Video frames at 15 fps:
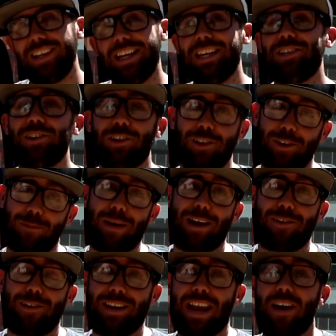Easier to look
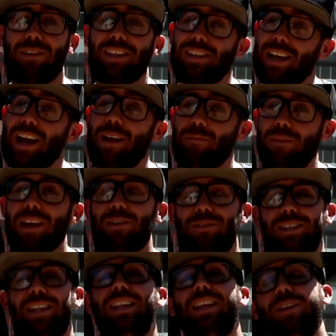back on now. At the time, it
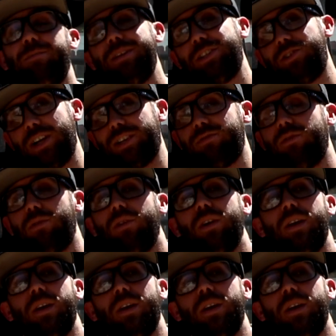was a little bit stressful.